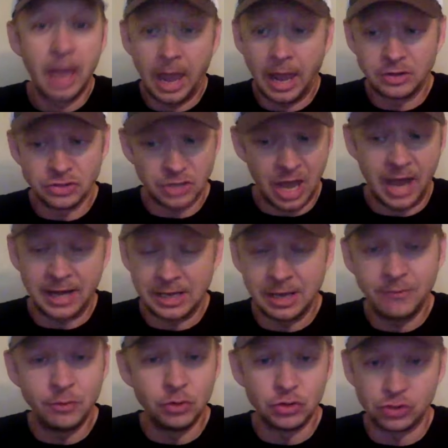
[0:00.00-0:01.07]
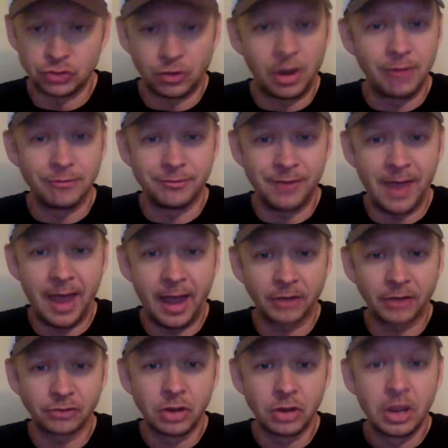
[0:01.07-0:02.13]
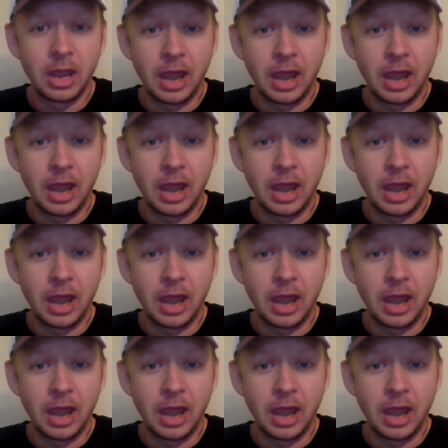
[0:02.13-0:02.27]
and just kind of give you the straight facts